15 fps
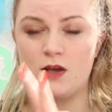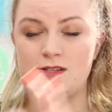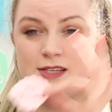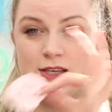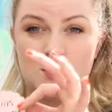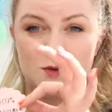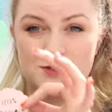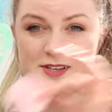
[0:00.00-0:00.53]

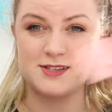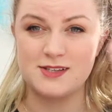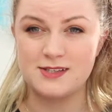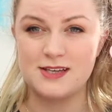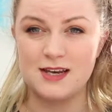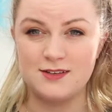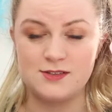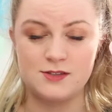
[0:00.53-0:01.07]
seahorse as a
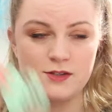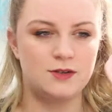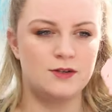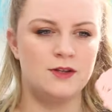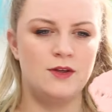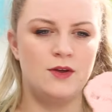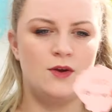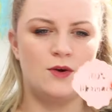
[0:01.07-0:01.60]

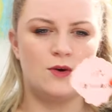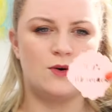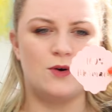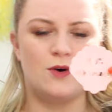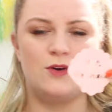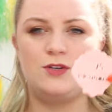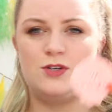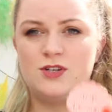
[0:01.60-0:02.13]
stencil
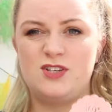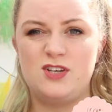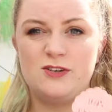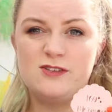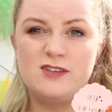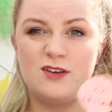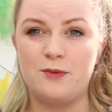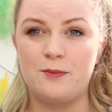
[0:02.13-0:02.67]
or just
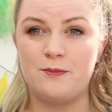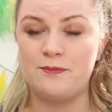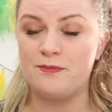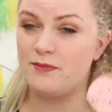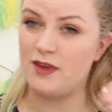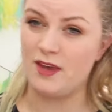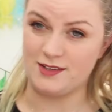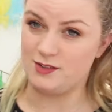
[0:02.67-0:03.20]
use
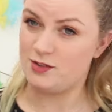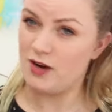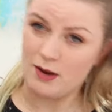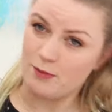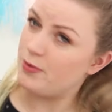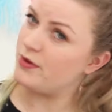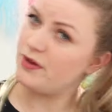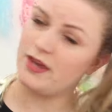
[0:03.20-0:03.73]
them in
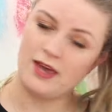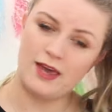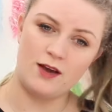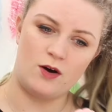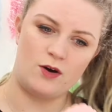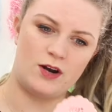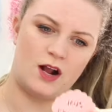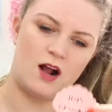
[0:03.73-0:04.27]

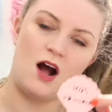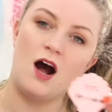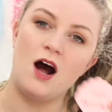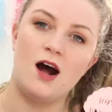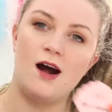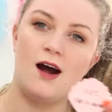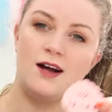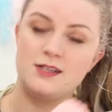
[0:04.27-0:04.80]
scrapbooking, on a
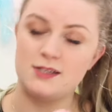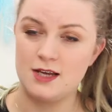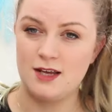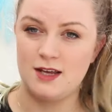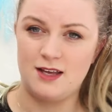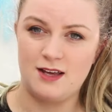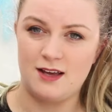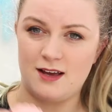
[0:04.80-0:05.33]
card.
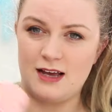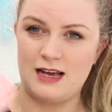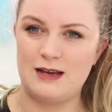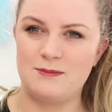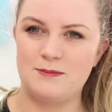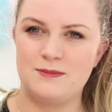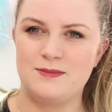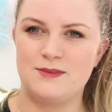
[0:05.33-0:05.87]

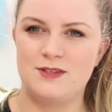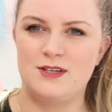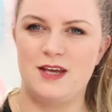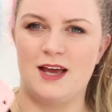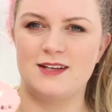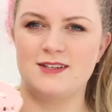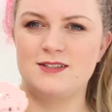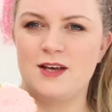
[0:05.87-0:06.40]
Um,
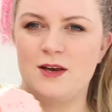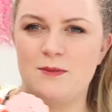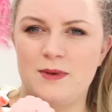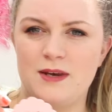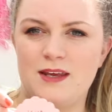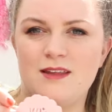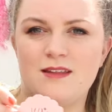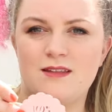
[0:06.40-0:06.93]
yeah, so
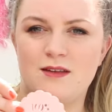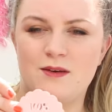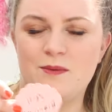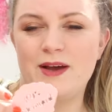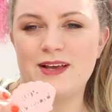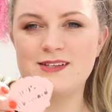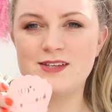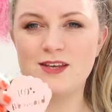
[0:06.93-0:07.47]
many
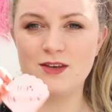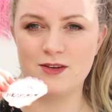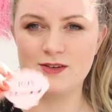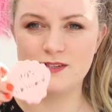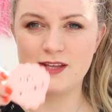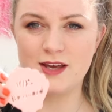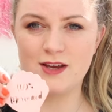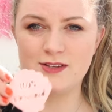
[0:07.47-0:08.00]
ways to
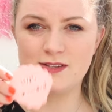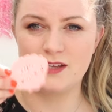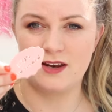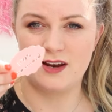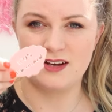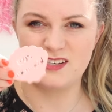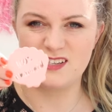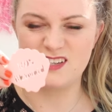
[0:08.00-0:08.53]
use those
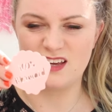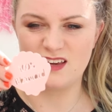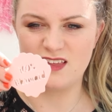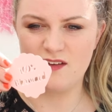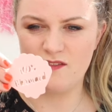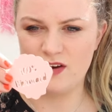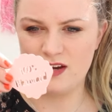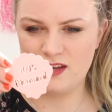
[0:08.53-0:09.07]
and I just think
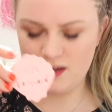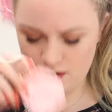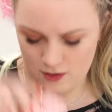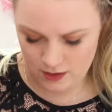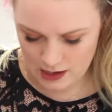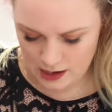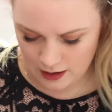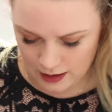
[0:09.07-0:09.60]
they're really
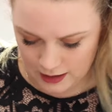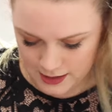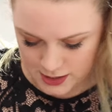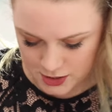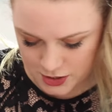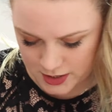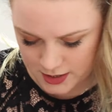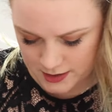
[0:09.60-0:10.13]
cute little
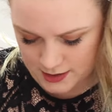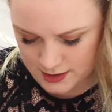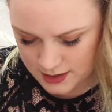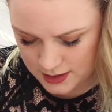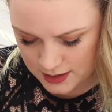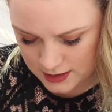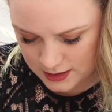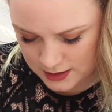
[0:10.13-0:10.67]
additions.
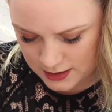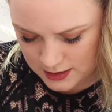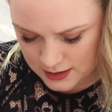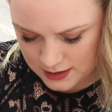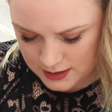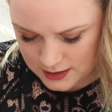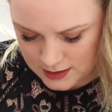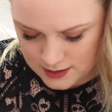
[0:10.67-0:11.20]

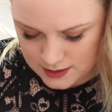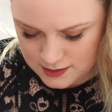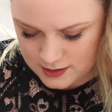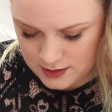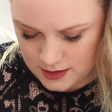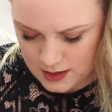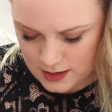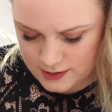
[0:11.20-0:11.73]

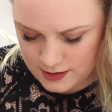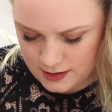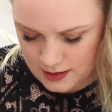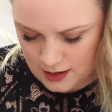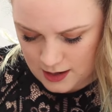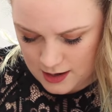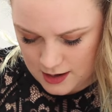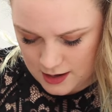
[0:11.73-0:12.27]
So those are
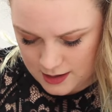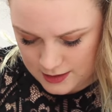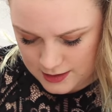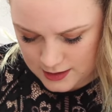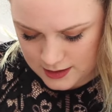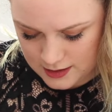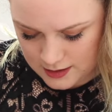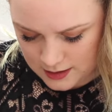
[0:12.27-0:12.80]
the
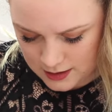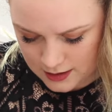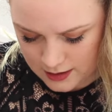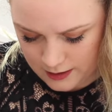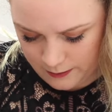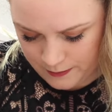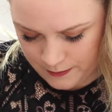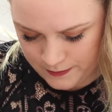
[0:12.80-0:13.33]
card
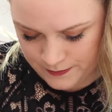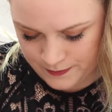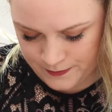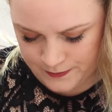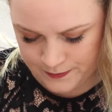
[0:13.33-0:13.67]
um,